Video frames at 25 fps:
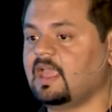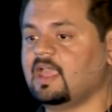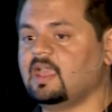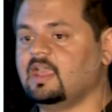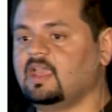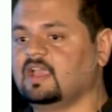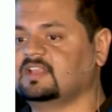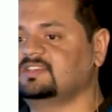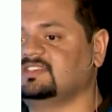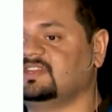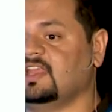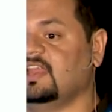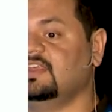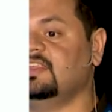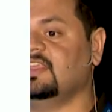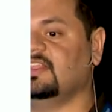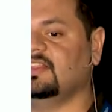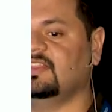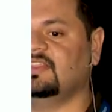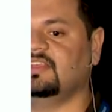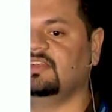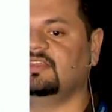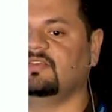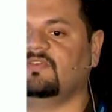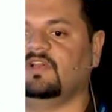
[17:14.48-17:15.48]

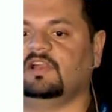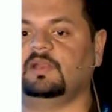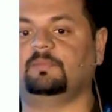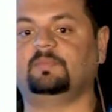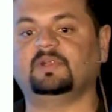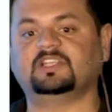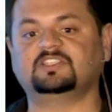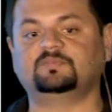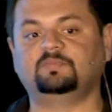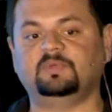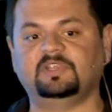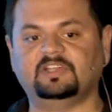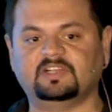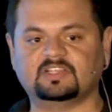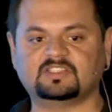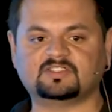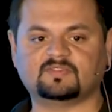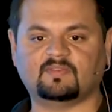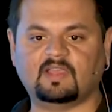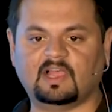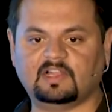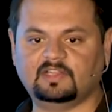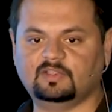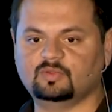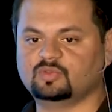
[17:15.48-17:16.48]
extending the developer experience
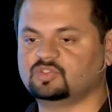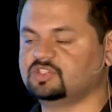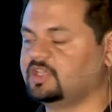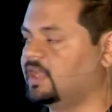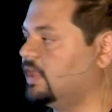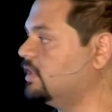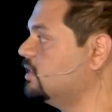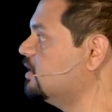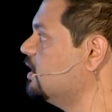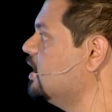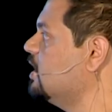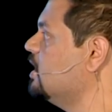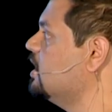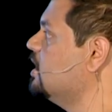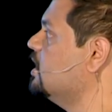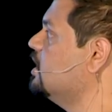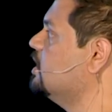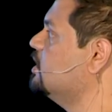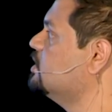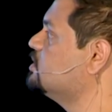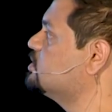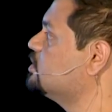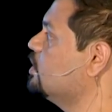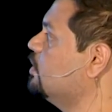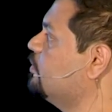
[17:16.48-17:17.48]
value chain.
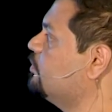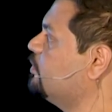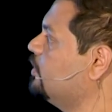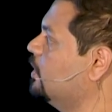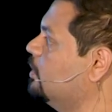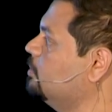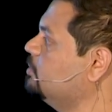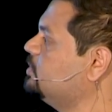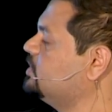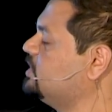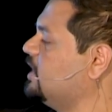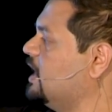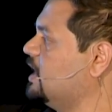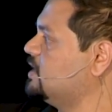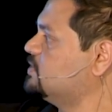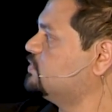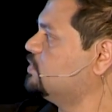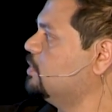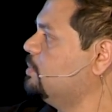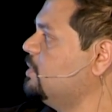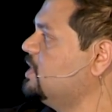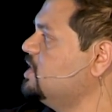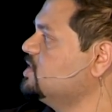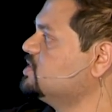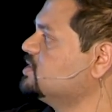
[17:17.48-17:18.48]
So from
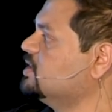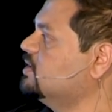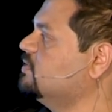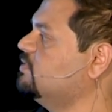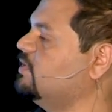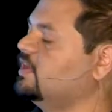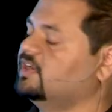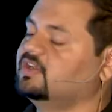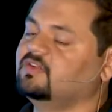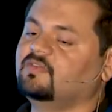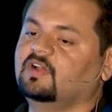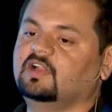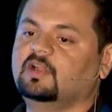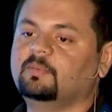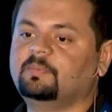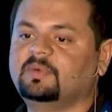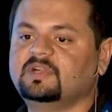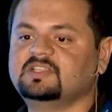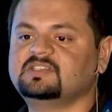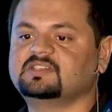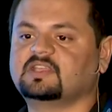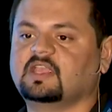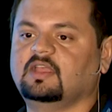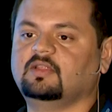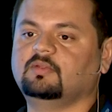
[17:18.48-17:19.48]
transformation, where
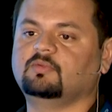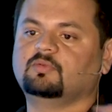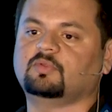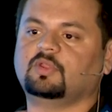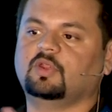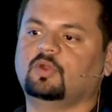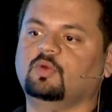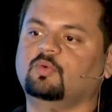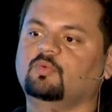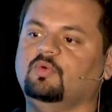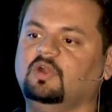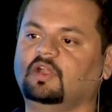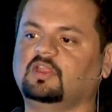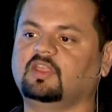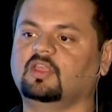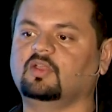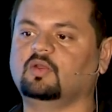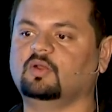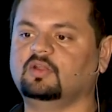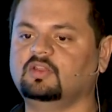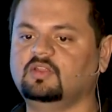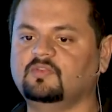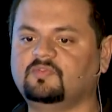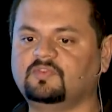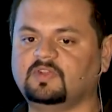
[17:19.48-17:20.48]
developers can, working
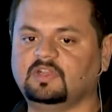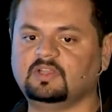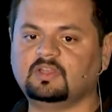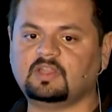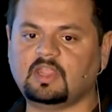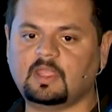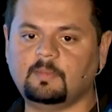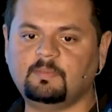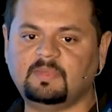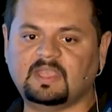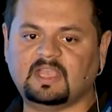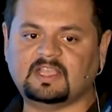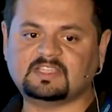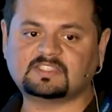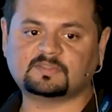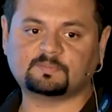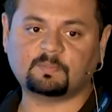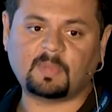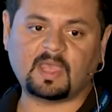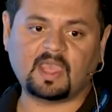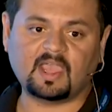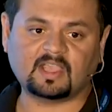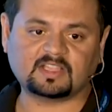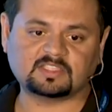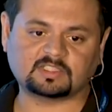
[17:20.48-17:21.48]
on different API
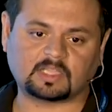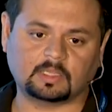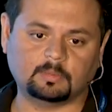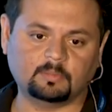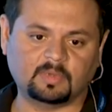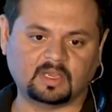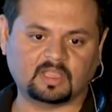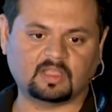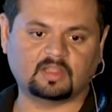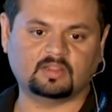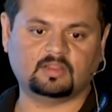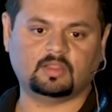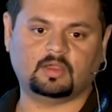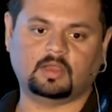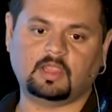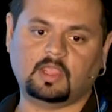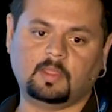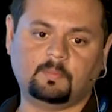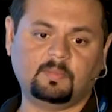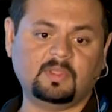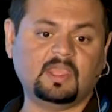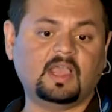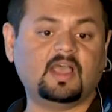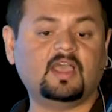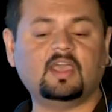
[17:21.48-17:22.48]
specs, can bring in their
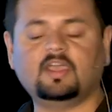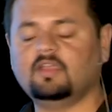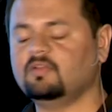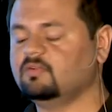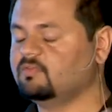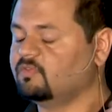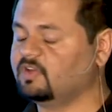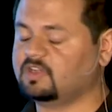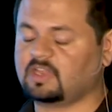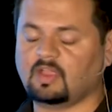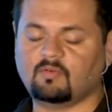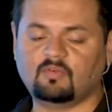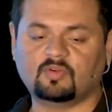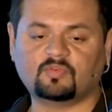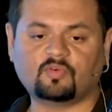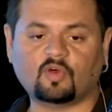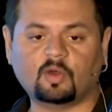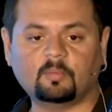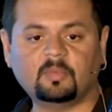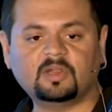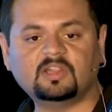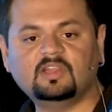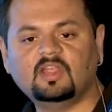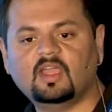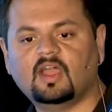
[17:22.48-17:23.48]
API, whatever
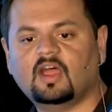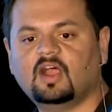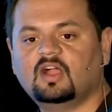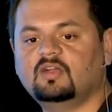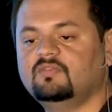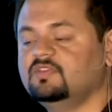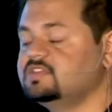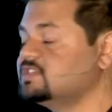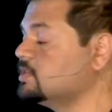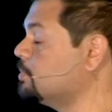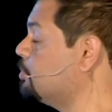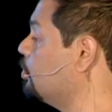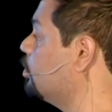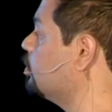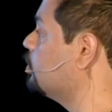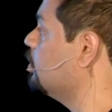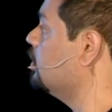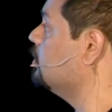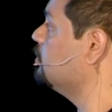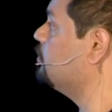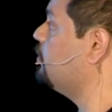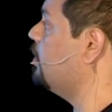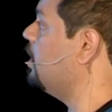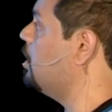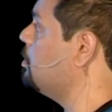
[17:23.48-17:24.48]
format they are. We support
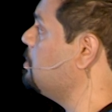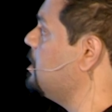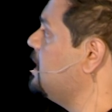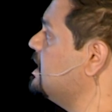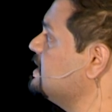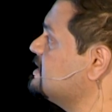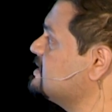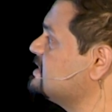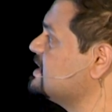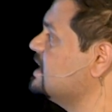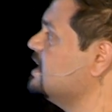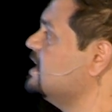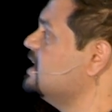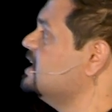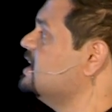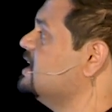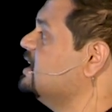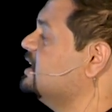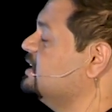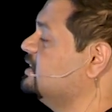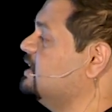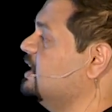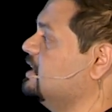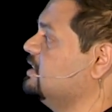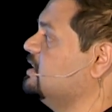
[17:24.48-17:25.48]
all formats.
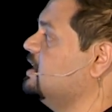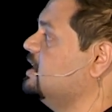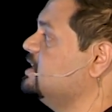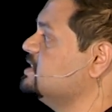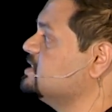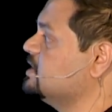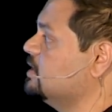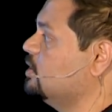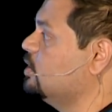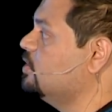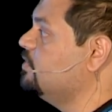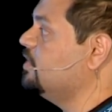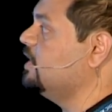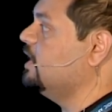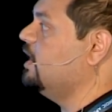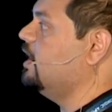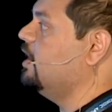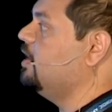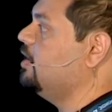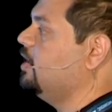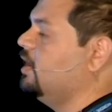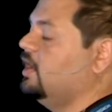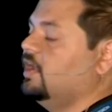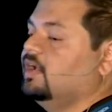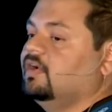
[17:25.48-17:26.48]
Then there's an overlay
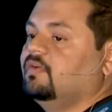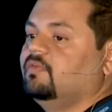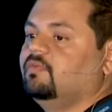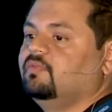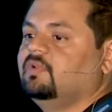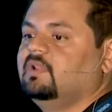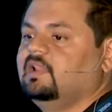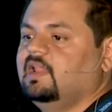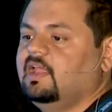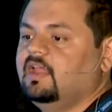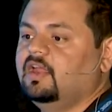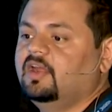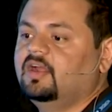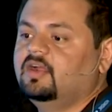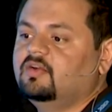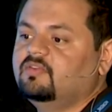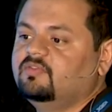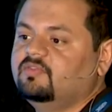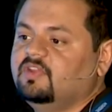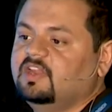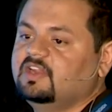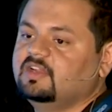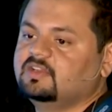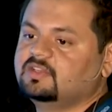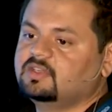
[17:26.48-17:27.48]
layer
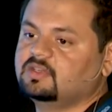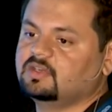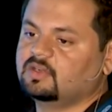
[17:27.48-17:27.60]
where